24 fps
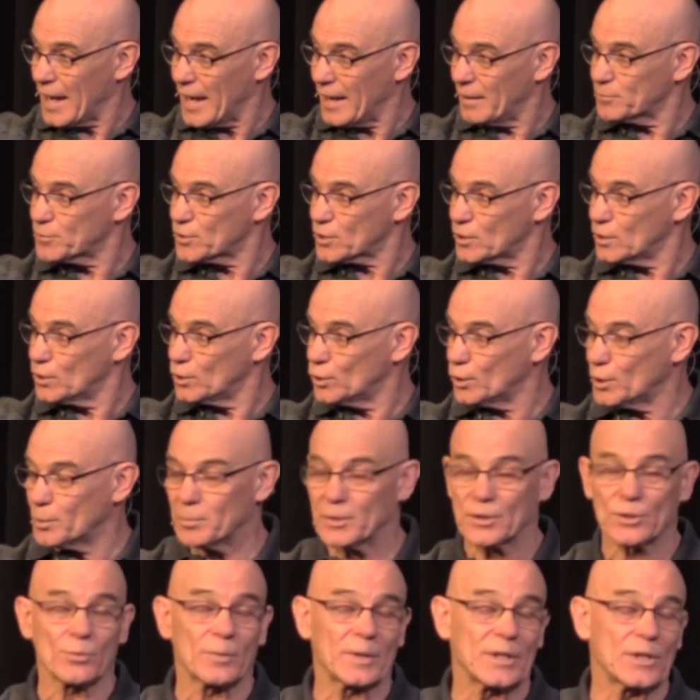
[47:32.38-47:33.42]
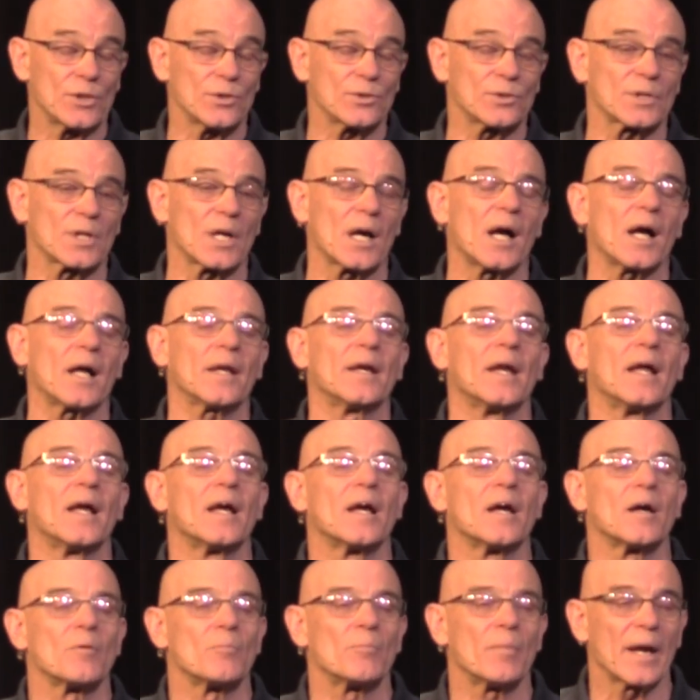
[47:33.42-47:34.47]
Absolutely between you and God.
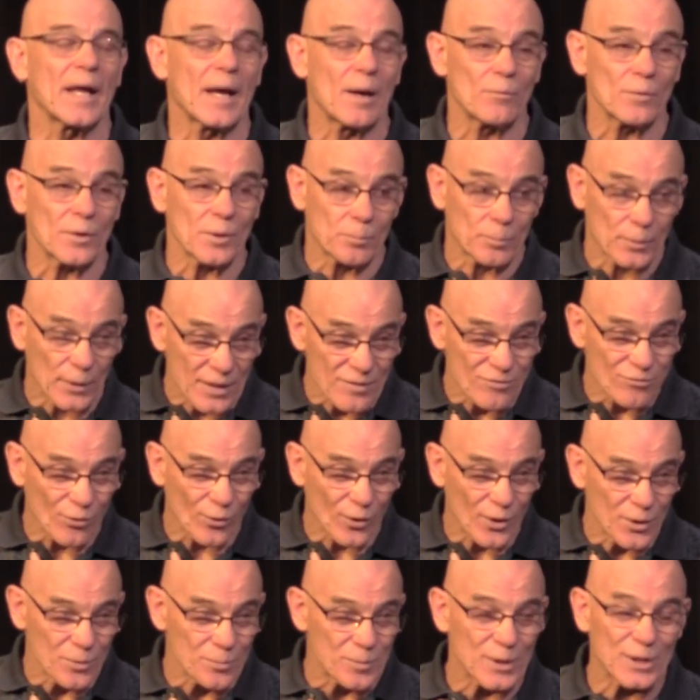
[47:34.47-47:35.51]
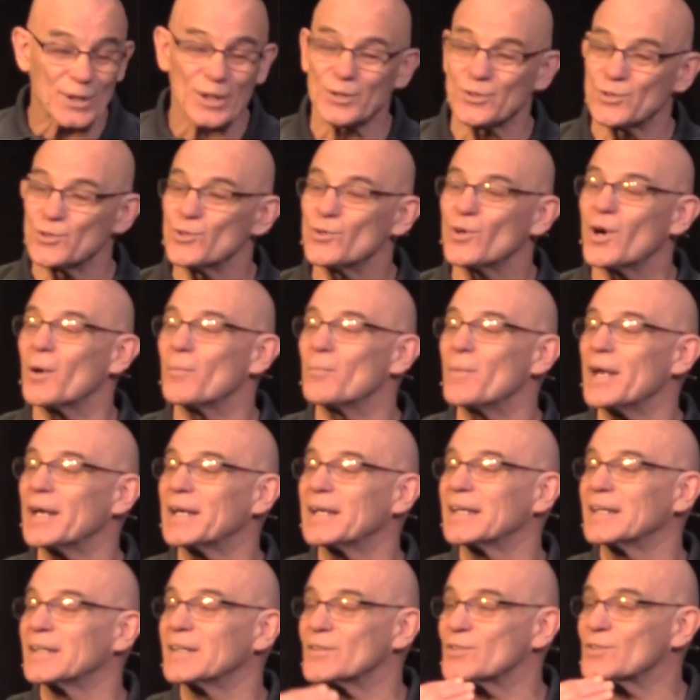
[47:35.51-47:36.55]
But I want to pray for you because you are
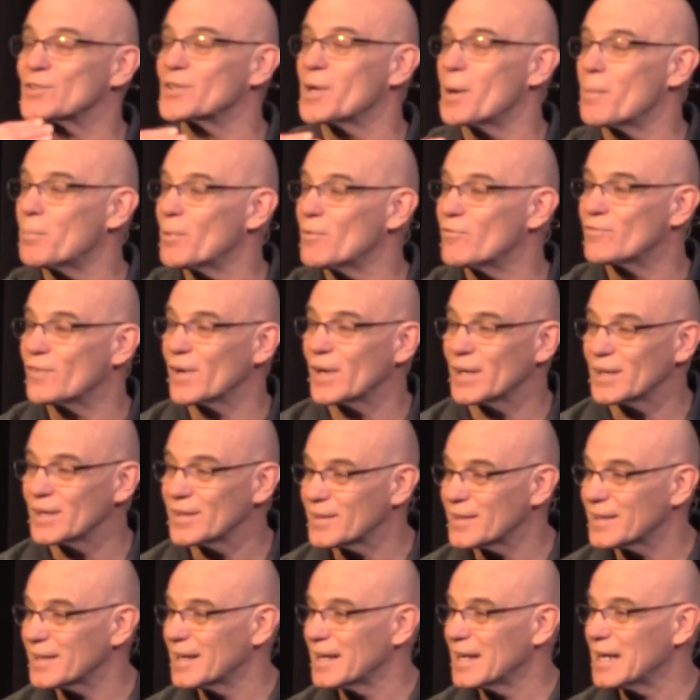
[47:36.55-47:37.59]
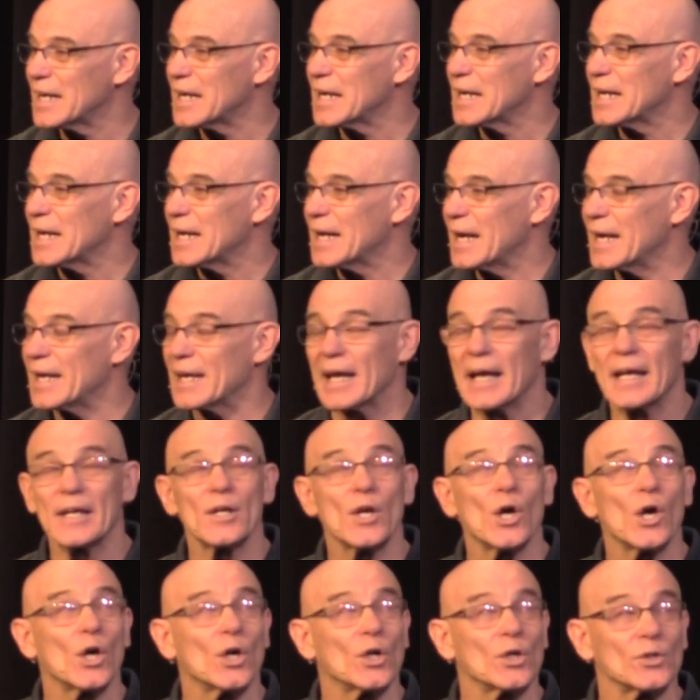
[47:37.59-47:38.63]
making a step of faith. And
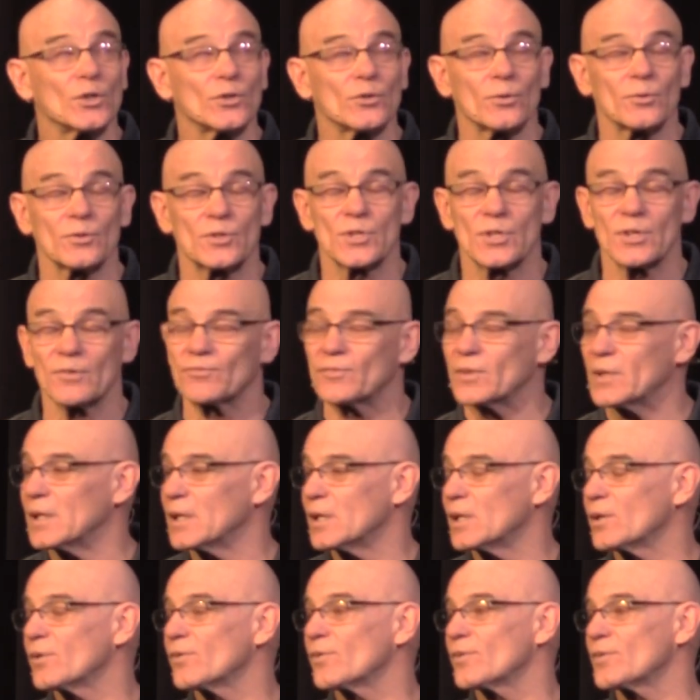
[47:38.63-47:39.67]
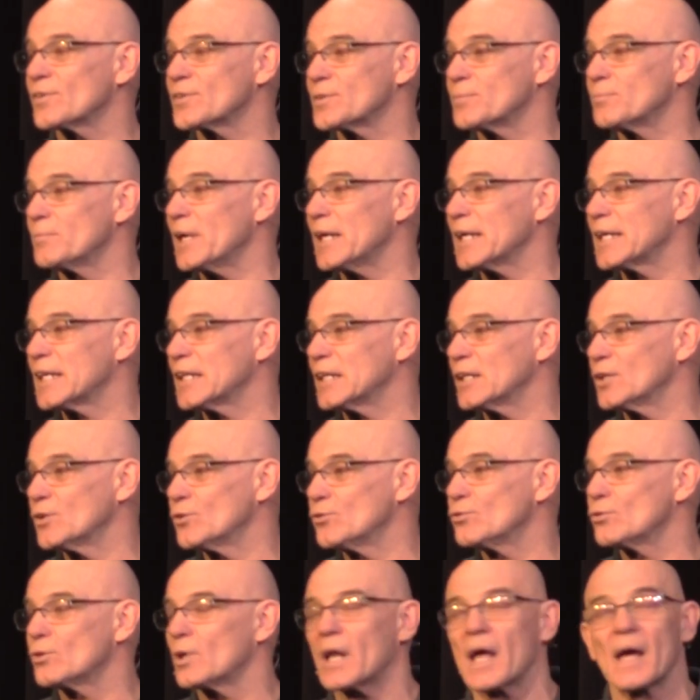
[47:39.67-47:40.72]
I know you're shifting gears and making a
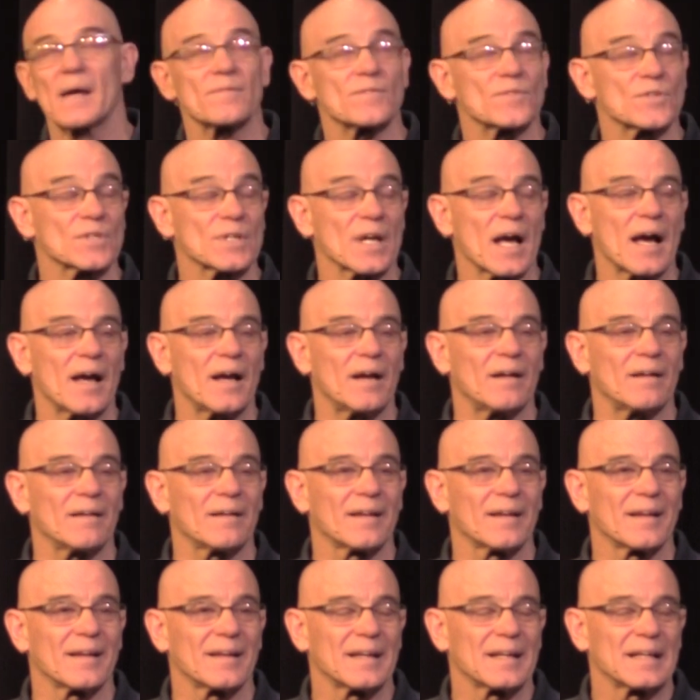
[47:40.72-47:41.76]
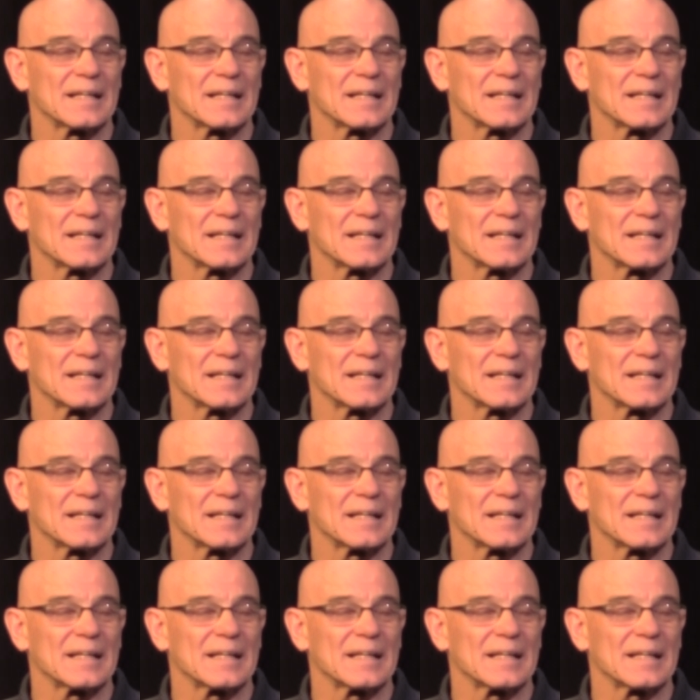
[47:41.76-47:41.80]
new lifestyle.